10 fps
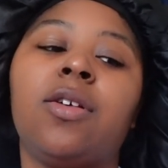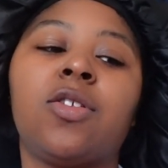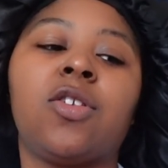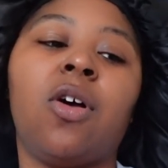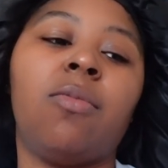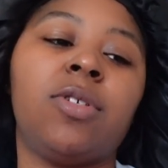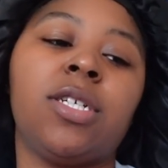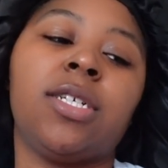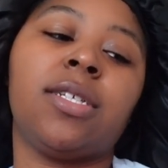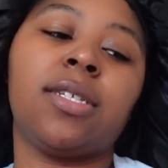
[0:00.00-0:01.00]
So I'm
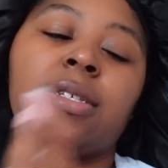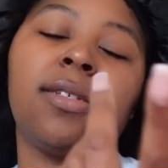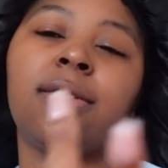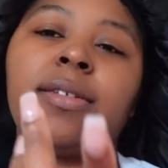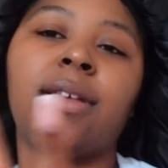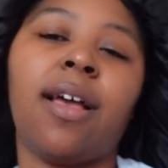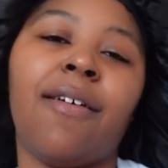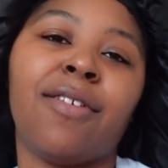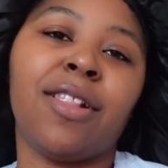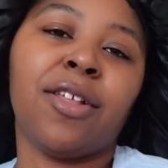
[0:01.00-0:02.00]
just
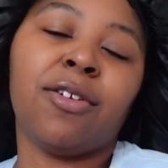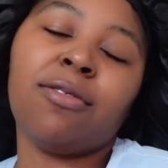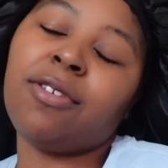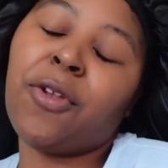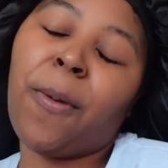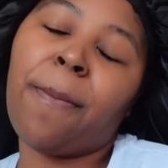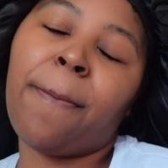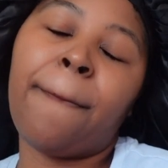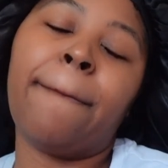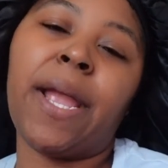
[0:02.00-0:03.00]
having a little, you know,
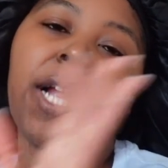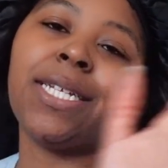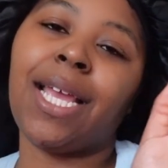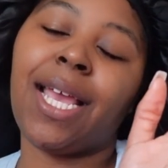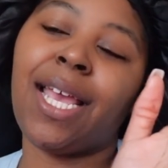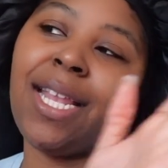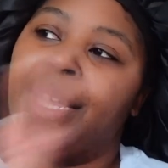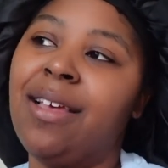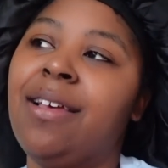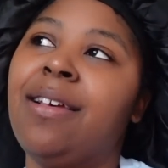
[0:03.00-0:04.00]
Mary Jane.
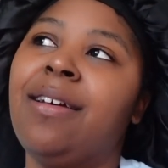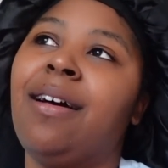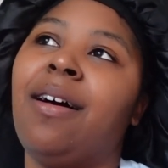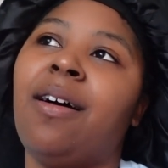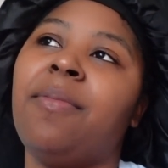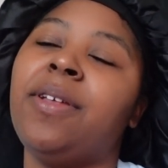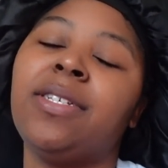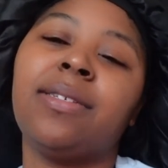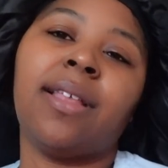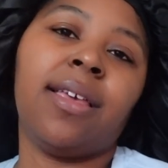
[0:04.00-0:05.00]
And
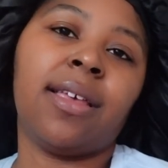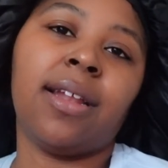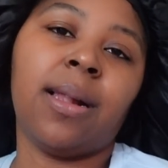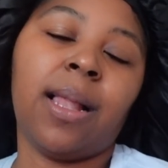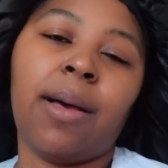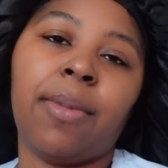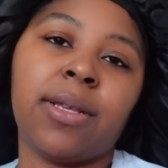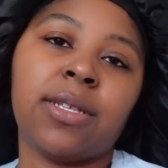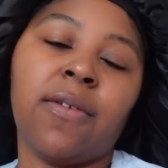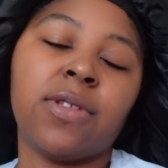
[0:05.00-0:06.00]
just thinking and allowing
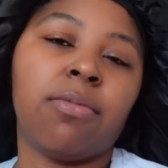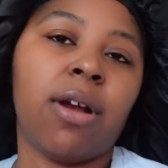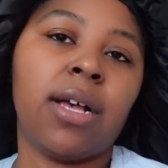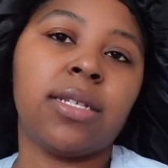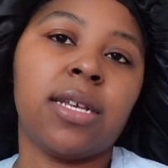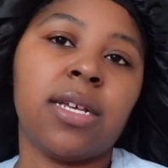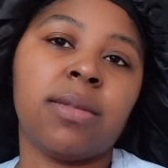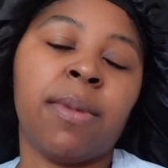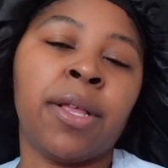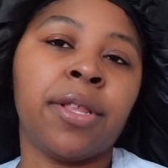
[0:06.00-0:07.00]
myself to
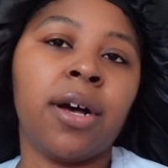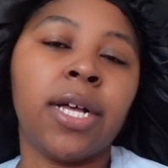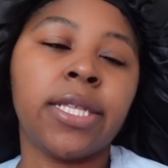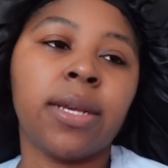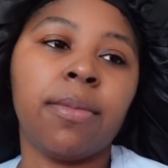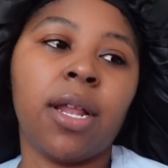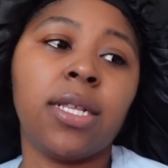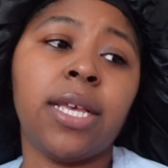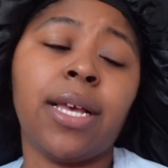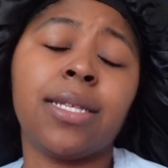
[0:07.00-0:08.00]
process my thoughts. I'm going
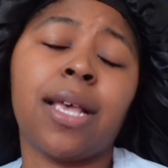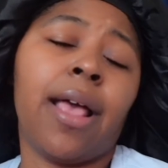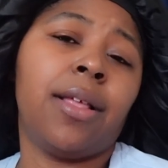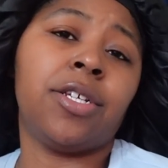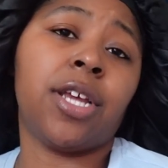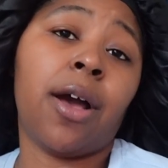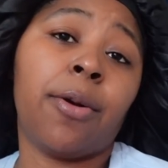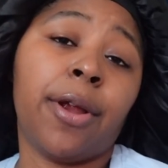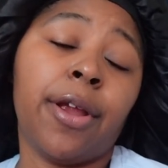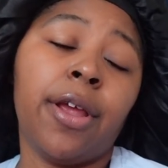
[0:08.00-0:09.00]
to take a silent
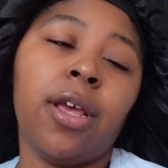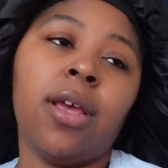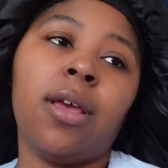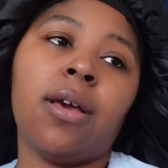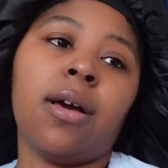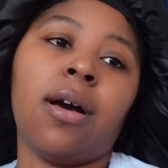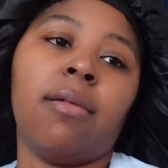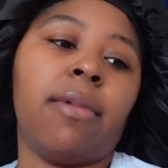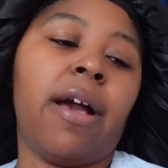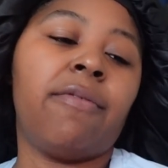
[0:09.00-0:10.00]
shower
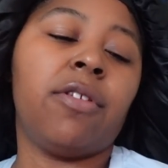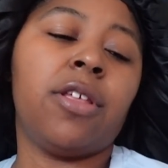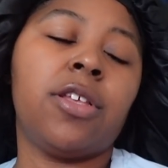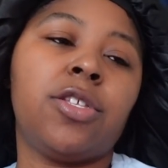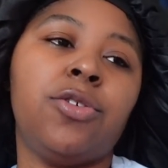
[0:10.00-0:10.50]
after this.